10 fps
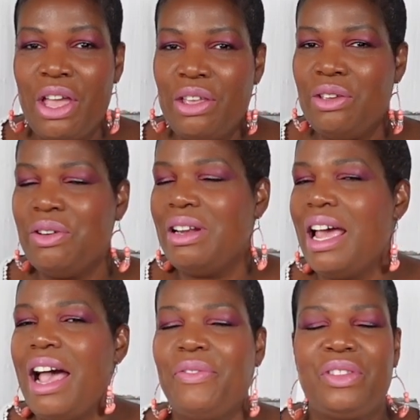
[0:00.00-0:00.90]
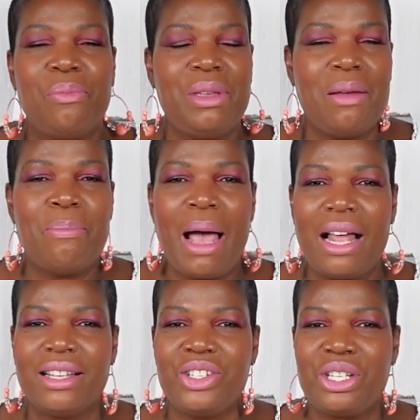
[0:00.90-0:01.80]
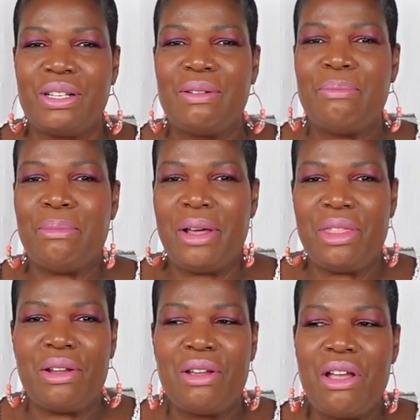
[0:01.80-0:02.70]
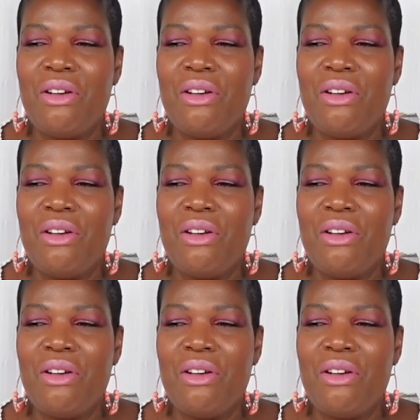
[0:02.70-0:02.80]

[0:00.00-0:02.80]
You don't have to be a biological mother